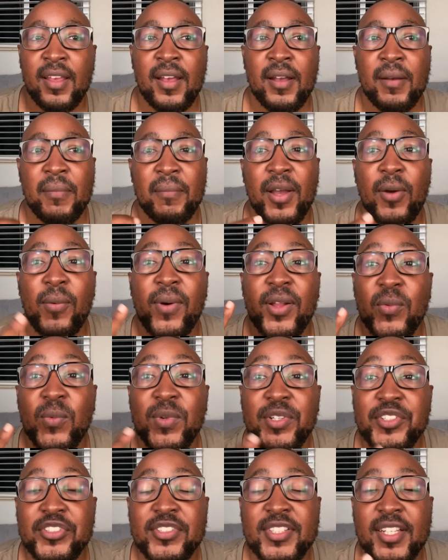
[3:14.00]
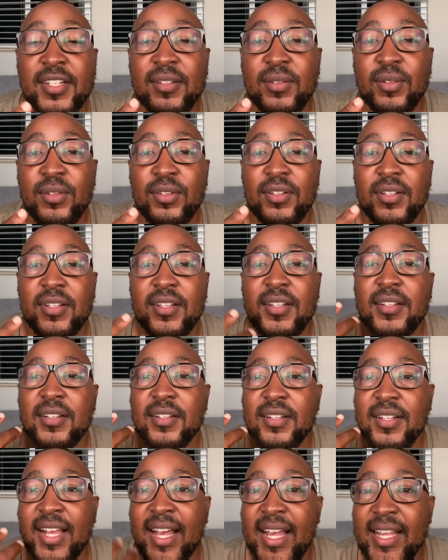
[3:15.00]
My one wish is that,
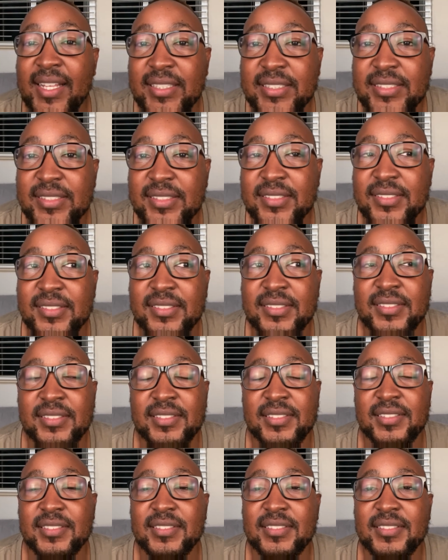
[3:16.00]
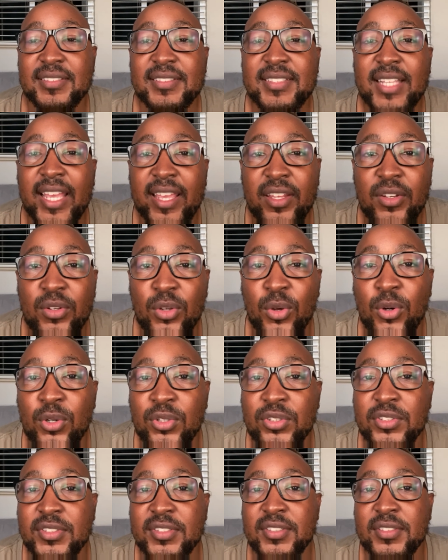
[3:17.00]
guys, stay
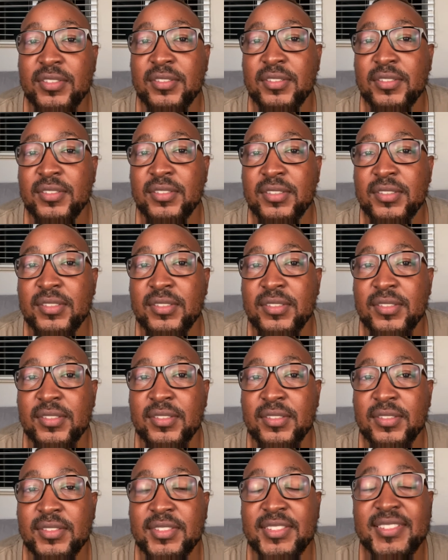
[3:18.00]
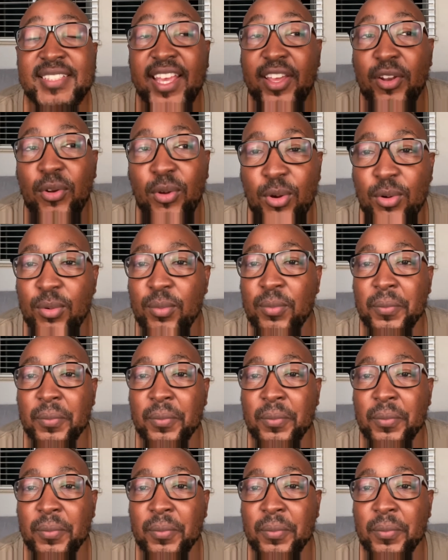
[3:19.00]
indoors. Stay at home.